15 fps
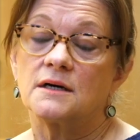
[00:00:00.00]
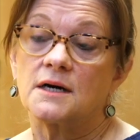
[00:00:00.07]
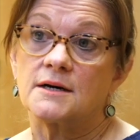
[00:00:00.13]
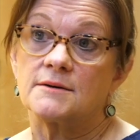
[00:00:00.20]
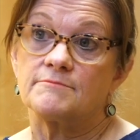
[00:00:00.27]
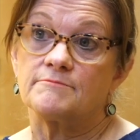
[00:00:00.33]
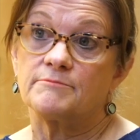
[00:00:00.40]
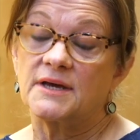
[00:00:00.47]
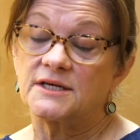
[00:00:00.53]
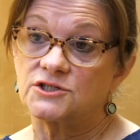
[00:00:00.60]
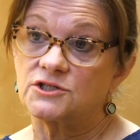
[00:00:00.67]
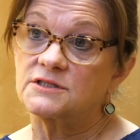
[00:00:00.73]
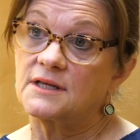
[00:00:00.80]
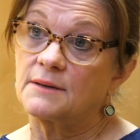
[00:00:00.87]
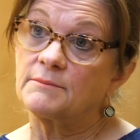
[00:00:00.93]
um,
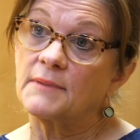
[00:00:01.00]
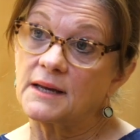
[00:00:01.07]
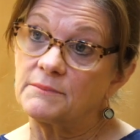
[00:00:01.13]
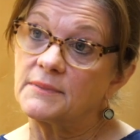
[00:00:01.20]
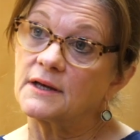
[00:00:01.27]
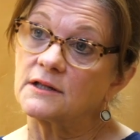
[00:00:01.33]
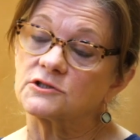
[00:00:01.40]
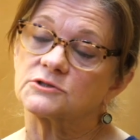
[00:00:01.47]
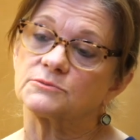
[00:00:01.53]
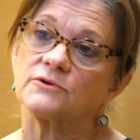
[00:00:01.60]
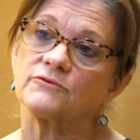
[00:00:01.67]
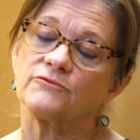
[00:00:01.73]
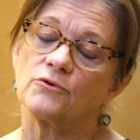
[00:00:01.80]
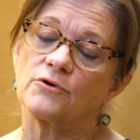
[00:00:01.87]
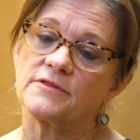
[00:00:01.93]
patients that might be
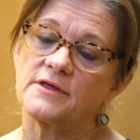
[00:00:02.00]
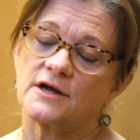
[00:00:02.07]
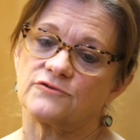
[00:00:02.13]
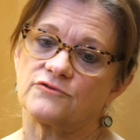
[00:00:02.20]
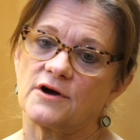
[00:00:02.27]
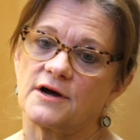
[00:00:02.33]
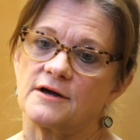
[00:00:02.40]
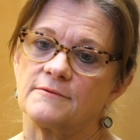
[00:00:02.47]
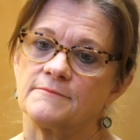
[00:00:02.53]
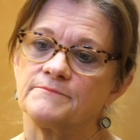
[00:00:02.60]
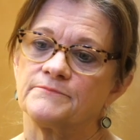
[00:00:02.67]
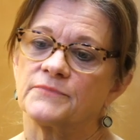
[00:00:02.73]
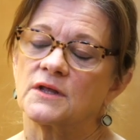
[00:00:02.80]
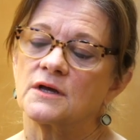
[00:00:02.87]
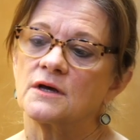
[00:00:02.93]
eligible for that trial.
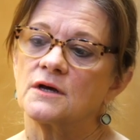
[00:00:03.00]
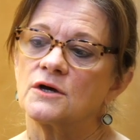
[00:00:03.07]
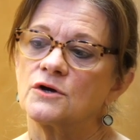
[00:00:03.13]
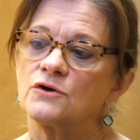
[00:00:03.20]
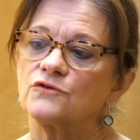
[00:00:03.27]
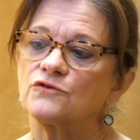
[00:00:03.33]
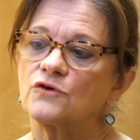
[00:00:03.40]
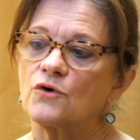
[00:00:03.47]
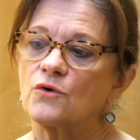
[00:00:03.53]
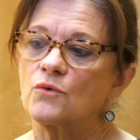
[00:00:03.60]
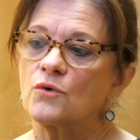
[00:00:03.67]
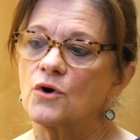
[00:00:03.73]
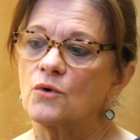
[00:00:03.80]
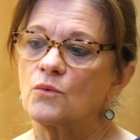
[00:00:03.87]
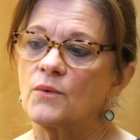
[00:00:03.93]

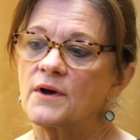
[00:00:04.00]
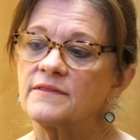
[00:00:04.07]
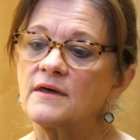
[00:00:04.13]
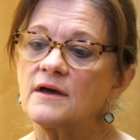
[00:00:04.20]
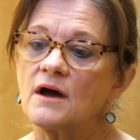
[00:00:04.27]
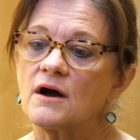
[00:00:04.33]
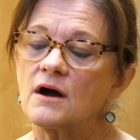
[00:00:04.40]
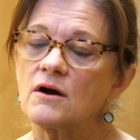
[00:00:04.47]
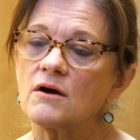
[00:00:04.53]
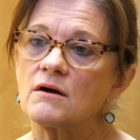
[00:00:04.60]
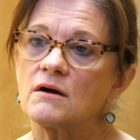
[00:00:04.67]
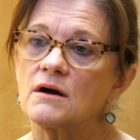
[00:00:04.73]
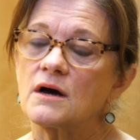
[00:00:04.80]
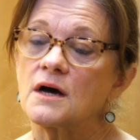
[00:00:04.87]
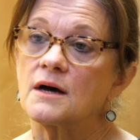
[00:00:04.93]
So when they are,
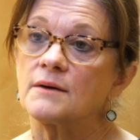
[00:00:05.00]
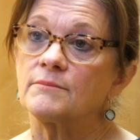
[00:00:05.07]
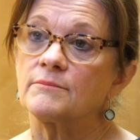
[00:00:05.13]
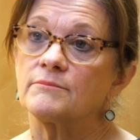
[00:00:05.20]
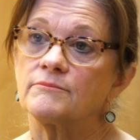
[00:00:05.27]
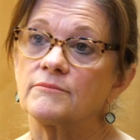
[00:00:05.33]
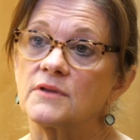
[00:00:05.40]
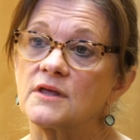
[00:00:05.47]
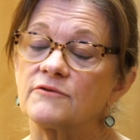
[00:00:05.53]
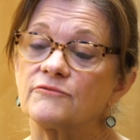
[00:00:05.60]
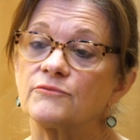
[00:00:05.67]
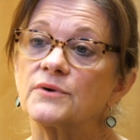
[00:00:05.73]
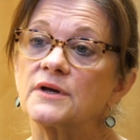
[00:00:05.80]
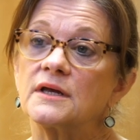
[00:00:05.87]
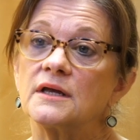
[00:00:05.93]
um, if
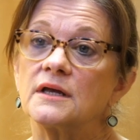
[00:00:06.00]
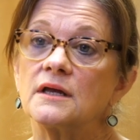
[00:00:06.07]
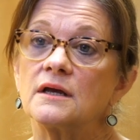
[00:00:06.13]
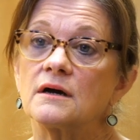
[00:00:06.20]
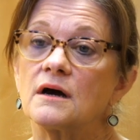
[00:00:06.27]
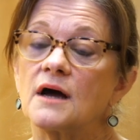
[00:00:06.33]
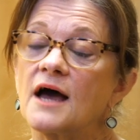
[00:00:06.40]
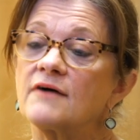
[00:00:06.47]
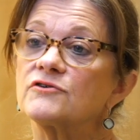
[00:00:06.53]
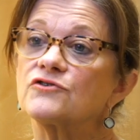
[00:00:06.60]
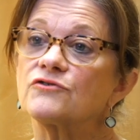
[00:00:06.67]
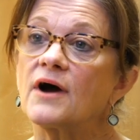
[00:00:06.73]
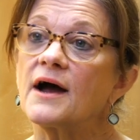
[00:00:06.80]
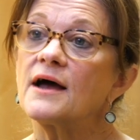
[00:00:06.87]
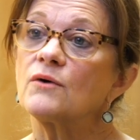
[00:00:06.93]
we have a
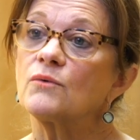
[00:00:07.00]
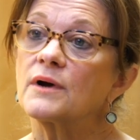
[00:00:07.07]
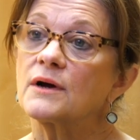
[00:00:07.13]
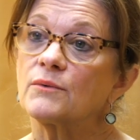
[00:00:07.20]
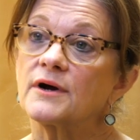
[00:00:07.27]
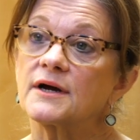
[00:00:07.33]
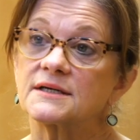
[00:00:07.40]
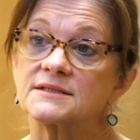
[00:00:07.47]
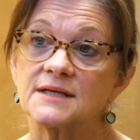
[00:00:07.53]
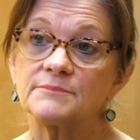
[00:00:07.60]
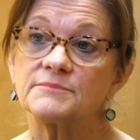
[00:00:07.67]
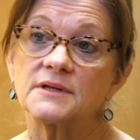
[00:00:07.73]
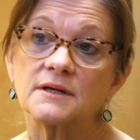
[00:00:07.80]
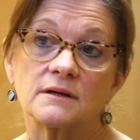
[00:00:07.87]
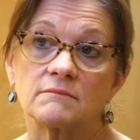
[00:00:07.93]
trial where we're
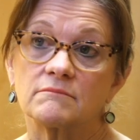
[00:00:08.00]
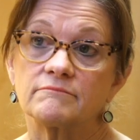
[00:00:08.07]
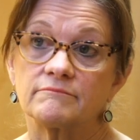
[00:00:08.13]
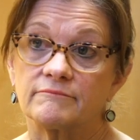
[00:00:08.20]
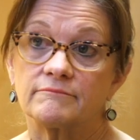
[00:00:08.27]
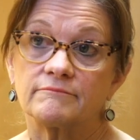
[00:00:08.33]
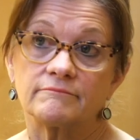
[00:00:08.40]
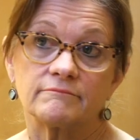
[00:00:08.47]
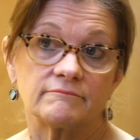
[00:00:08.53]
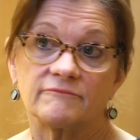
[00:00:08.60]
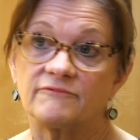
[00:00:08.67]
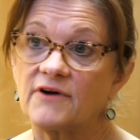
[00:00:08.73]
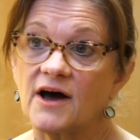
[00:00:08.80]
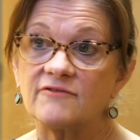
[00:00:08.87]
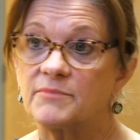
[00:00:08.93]
accepting
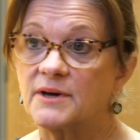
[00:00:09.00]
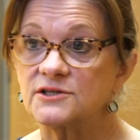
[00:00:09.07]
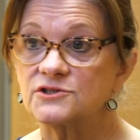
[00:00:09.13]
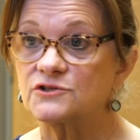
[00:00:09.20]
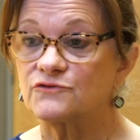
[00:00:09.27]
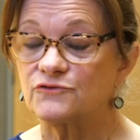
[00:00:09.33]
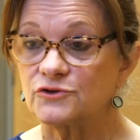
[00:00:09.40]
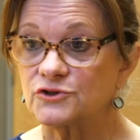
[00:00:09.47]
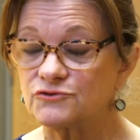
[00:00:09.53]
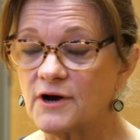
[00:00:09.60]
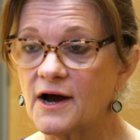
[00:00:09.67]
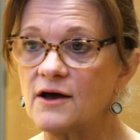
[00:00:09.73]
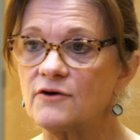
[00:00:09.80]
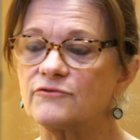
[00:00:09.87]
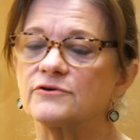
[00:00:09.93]
five patients for a
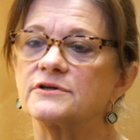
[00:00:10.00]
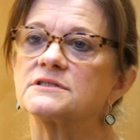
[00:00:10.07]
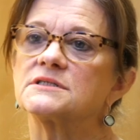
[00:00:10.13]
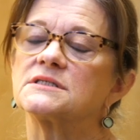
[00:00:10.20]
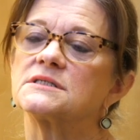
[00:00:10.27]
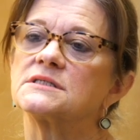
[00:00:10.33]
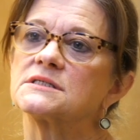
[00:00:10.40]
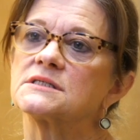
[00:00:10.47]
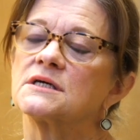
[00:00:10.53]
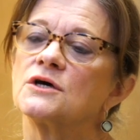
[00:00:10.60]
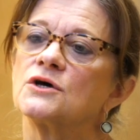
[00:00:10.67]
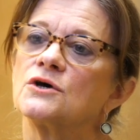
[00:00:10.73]
trial, for instance,